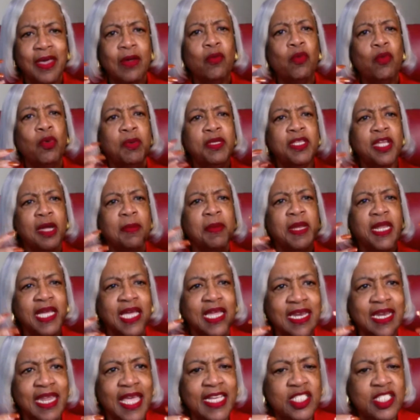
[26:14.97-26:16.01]
When we talk about a
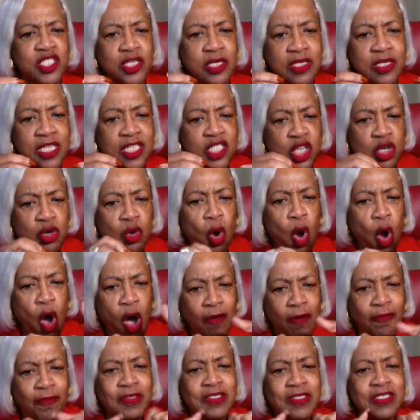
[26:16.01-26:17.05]
connection, the general
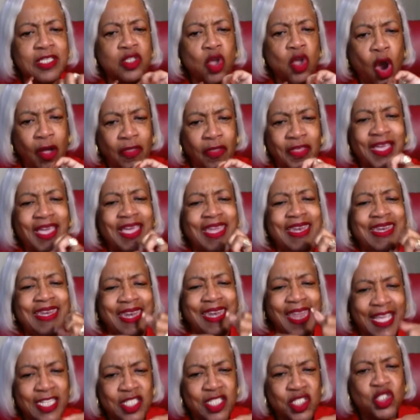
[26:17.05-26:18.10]
offices are the
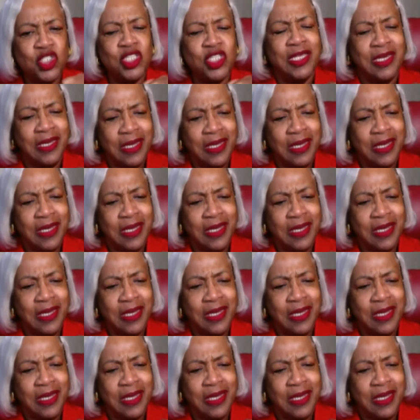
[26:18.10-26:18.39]
connection,